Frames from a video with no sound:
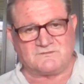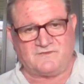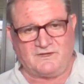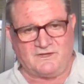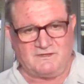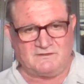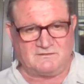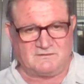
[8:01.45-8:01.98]

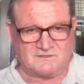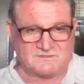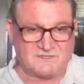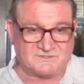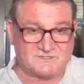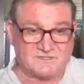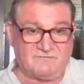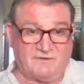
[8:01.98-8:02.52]

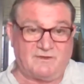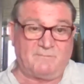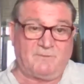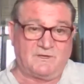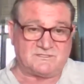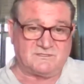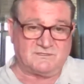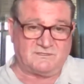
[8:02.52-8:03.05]
It's actually very
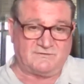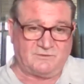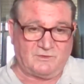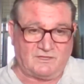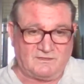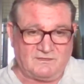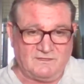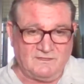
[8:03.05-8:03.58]
personal. If
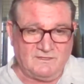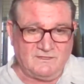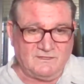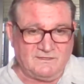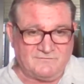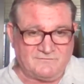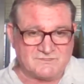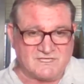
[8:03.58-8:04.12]

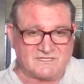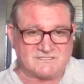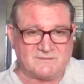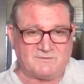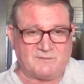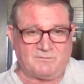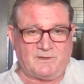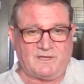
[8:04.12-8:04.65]
you say
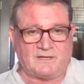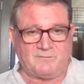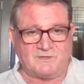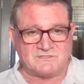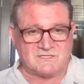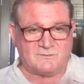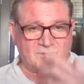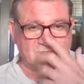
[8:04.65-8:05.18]
something bad
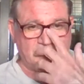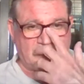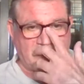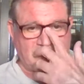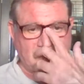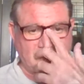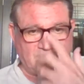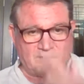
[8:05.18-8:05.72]
about someone's
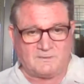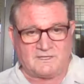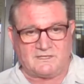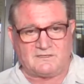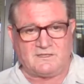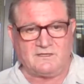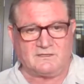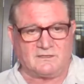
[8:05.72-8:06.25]
wine, you'll probably
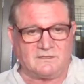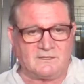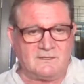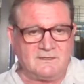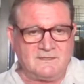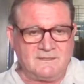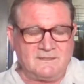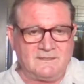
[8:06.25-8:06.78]
get killed.
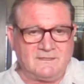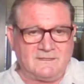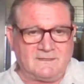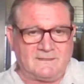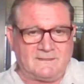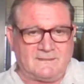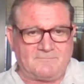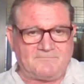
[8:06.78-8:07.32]

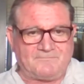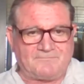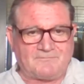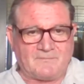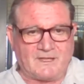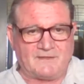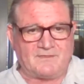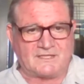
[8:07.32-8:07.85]

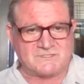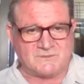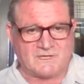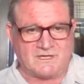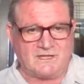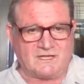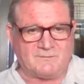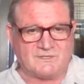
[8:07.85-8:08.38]
And that's
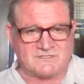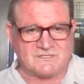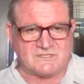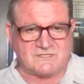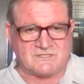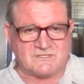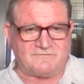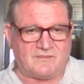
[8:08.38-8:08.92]
what I like about
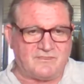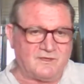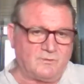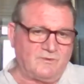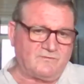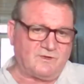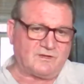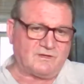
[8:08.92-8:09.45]
South Africa. I
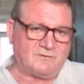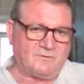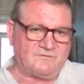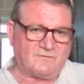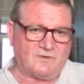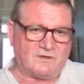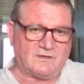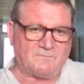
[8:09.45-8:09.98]
think we've got
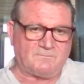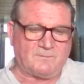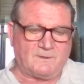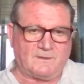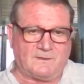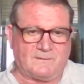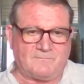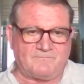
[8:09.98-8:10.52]

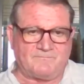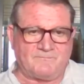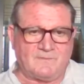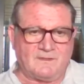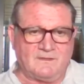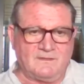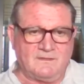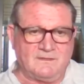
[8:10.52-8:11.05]

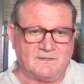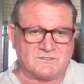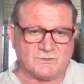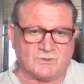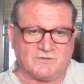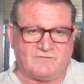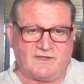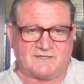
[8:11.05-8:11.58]
a
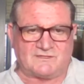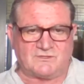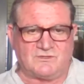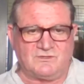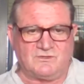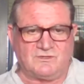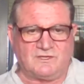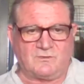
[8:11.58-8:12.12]
sort of an
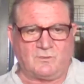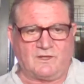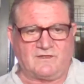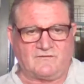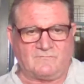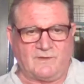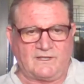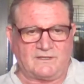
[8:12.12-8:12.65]
attitude and a
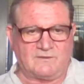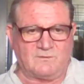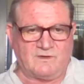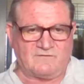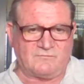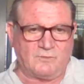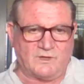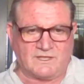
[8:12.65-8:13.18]
way
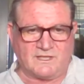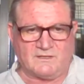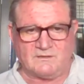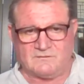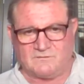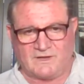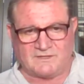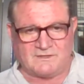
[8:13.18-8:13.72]
of
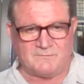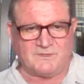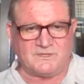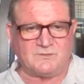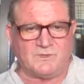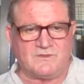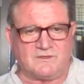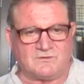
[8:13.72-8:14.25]
working right in
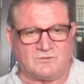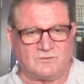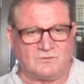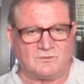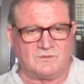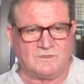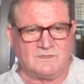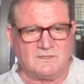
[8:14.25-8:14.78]
between the
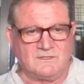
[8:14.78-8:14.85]
two.